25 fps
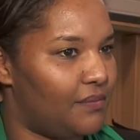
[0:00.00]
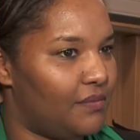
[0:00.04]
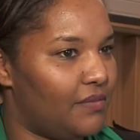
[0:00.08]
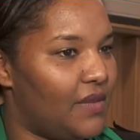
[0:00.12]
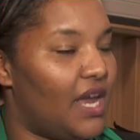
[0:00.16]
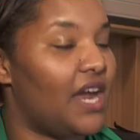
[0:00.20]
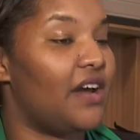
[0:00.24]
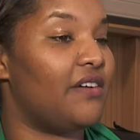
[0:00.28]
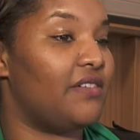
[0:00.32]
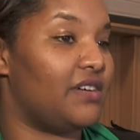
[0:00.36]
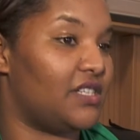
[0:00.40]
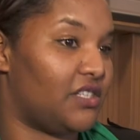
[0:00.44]

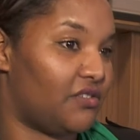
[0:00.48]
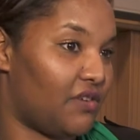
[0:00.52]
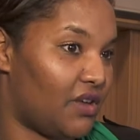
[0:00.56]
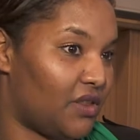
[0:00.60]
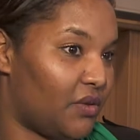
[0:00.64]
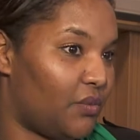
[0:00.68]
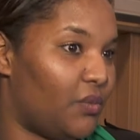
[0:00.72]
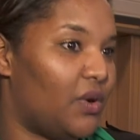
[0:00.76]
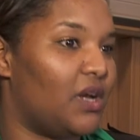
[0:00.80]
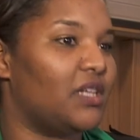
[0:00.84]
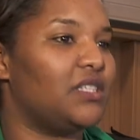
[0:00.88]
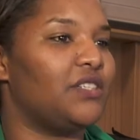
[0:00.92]
areas
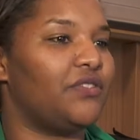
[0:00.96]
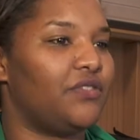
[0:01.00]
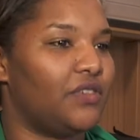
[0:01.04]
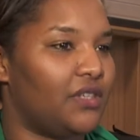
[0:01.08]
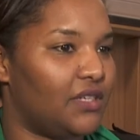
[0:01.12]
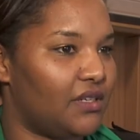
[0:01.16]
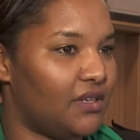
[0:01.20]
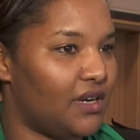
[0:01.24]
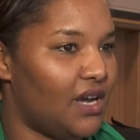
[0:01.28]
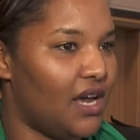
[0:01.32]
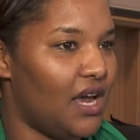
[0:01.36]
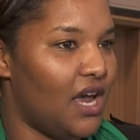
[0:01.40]
around the world,
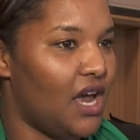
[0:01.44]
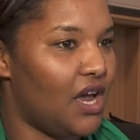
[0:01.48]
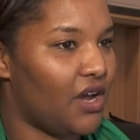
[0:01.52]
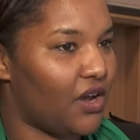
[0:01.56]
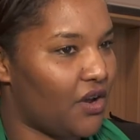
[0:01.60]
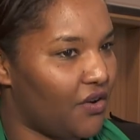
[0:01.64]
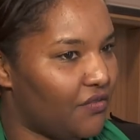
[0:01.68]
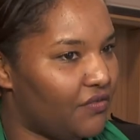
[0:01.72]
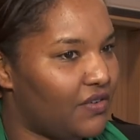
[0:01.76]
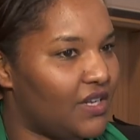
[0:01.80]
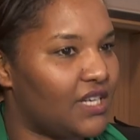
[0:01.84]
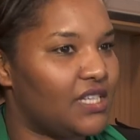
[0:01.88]
different
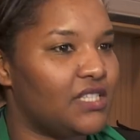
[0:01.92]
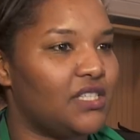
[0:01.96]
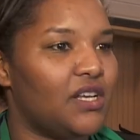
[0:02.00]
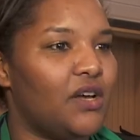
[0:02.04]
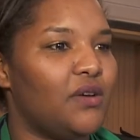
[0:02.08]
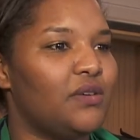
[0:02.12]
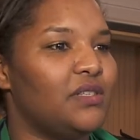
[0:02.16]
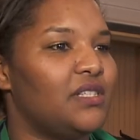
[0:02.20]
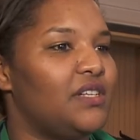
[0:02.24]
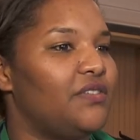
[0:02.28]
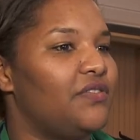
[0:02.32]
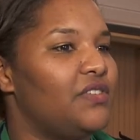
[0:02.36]
conflict
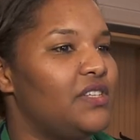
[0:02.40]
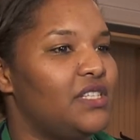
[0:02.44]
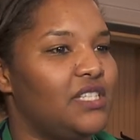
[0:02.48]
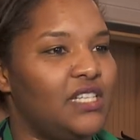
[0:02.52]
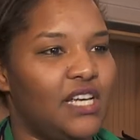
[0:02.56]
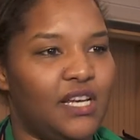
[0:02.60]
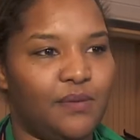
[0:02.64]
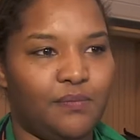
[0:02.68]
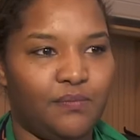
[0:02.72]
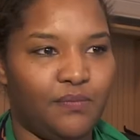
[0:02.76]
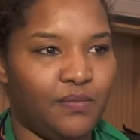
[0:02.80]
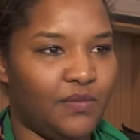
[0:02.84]
zones,
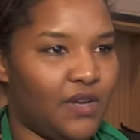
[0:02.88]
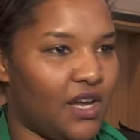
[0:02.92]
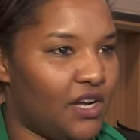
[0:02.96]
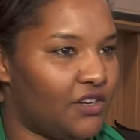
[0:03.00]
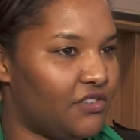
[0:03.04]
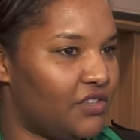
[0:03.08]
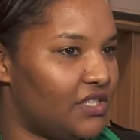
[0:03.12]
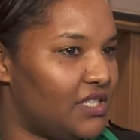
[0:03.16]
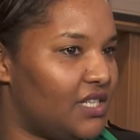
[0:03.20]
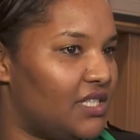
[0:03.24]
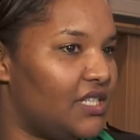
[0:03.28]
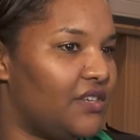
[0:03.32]
different
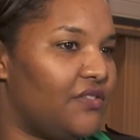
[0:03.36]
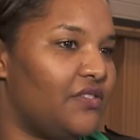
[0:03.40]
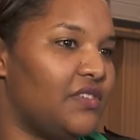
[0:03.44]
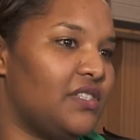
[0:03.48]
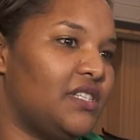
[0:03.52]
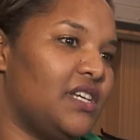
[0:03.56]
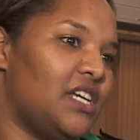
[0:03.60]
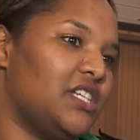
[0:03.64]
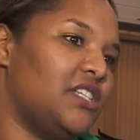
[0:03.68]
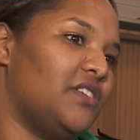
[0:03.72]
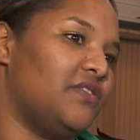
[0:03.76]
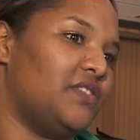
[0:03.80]
countries at
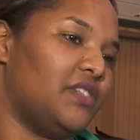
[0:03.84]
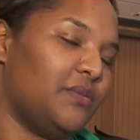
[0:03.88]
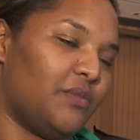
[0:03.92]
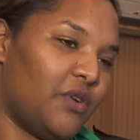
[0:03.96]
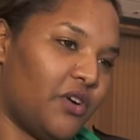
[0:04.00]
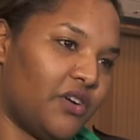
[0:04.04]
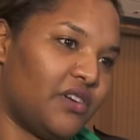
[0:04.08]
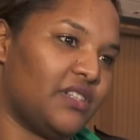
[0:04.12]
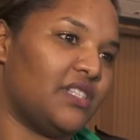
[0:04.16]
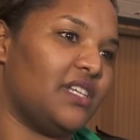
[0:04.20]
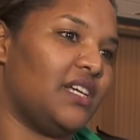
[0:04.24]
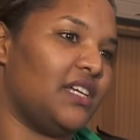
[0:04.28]
different stages of
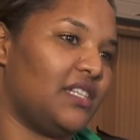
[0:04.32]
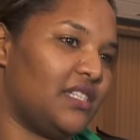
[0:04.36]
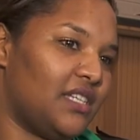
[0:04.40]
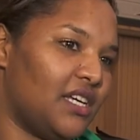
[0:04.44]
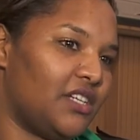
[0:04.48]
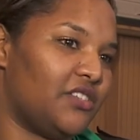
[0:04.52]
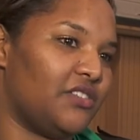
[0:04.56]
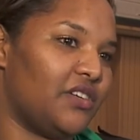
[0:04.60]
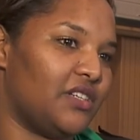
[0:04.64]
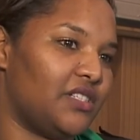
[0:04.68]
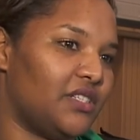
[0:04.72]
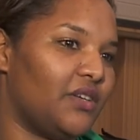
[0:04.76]
democracy,
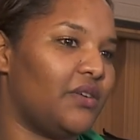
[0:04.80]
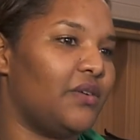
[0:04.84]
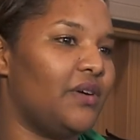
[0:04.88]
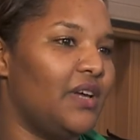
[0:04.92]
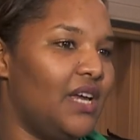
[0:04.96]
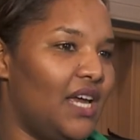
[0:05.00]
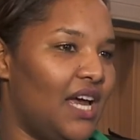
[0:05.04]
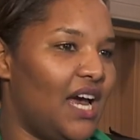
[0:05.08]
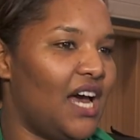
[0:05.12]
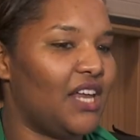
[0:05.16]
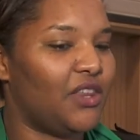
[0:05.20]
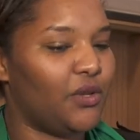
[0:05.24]
etc. So
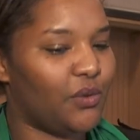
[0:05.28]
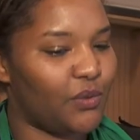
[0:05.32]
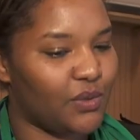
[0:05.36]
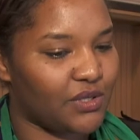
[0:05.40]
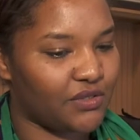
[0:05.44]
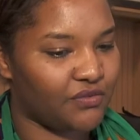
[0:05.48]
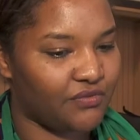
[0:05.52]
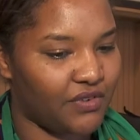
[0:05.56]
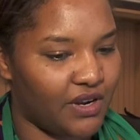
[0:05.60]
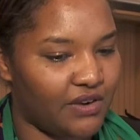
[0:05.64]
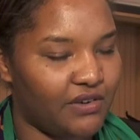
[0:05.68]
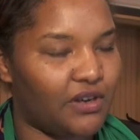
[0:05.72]
I thought it
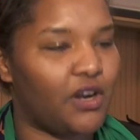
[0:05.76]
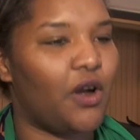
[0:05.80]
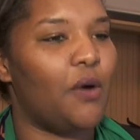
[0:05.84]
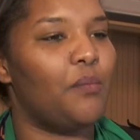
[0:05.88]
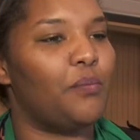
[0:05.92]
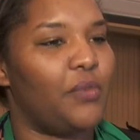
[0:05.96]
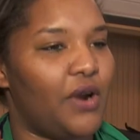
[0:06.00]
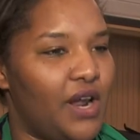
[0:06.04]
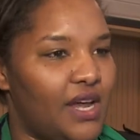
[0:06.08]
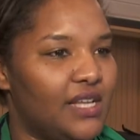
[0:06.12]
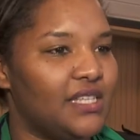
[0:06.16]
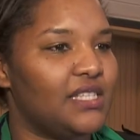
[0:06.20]
was very
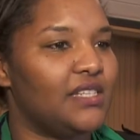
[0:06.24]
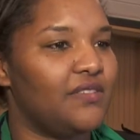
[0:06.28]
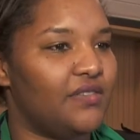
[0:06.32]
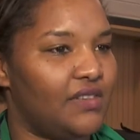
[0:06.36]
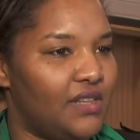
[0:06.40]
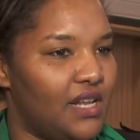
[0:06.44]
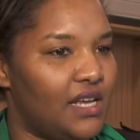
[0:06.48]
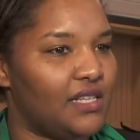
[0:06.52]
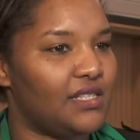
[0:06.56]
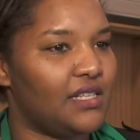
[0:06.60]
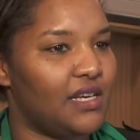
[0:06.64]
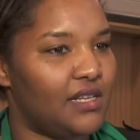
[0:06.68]
comprehensive in that